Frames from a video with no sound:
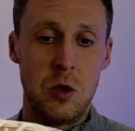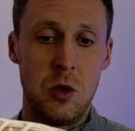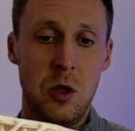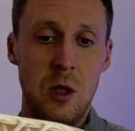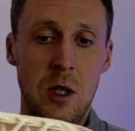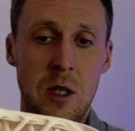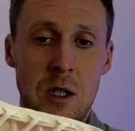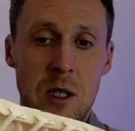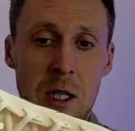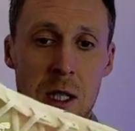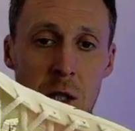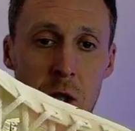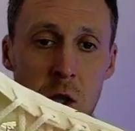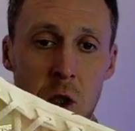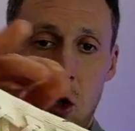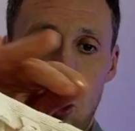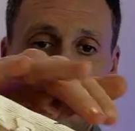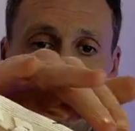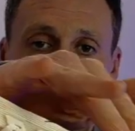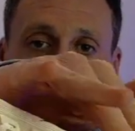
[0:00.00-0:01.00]
So you can see the
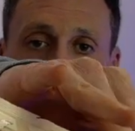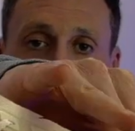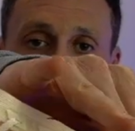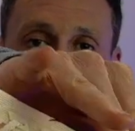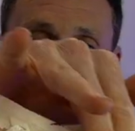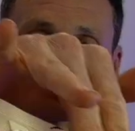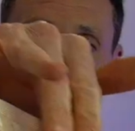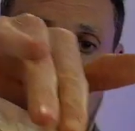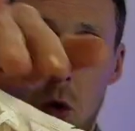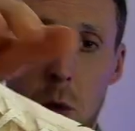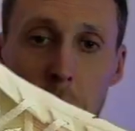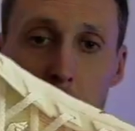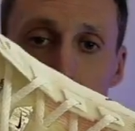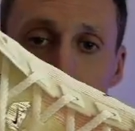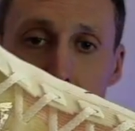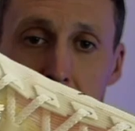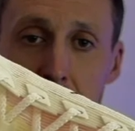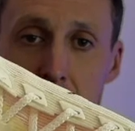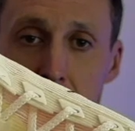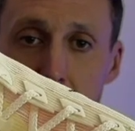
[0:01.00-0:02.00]
top of the toe
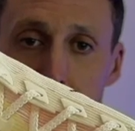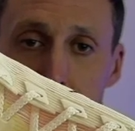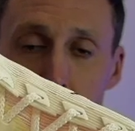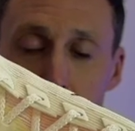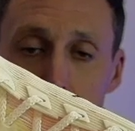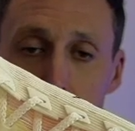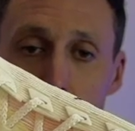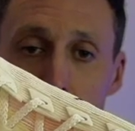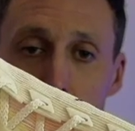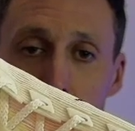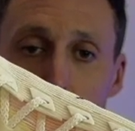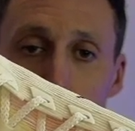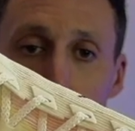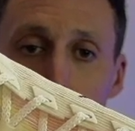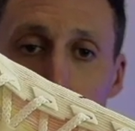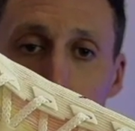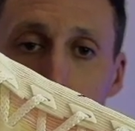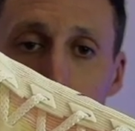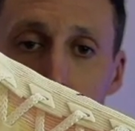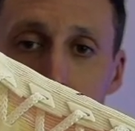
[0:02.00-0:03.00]
box there, how
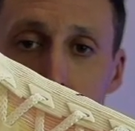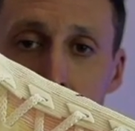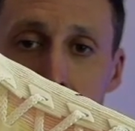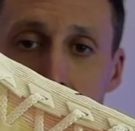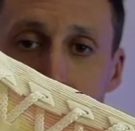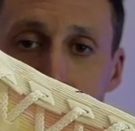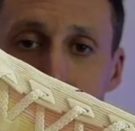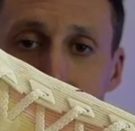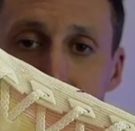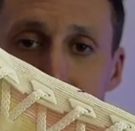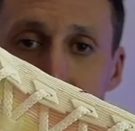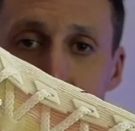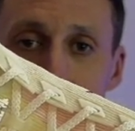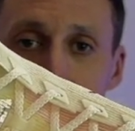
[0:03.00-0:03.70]
open that is,